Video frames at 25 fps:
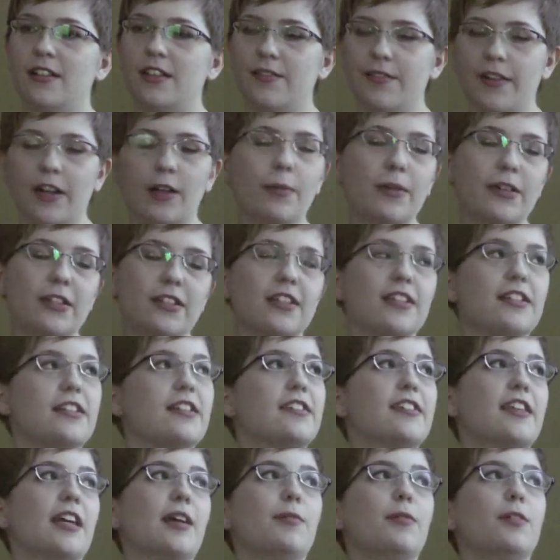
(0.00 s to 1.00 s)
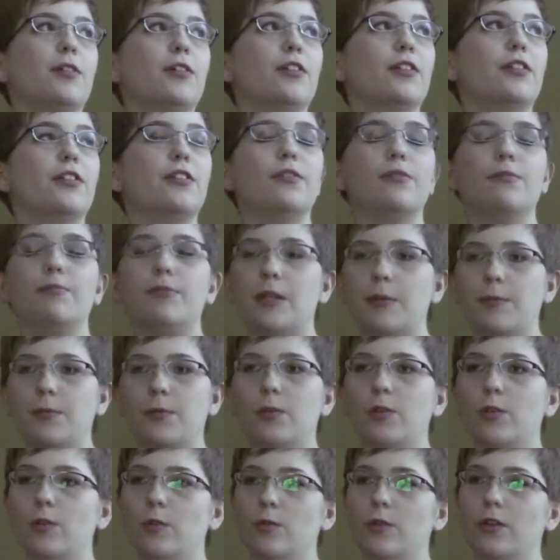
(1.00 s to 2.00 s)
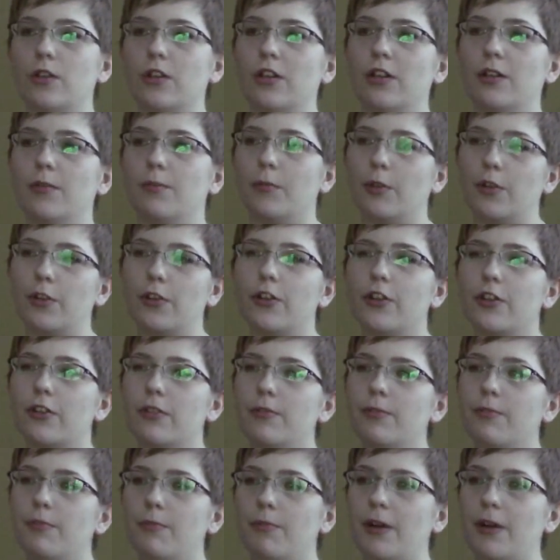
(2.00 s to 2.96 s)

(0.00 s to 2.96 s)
developmentally disabled people who were murdered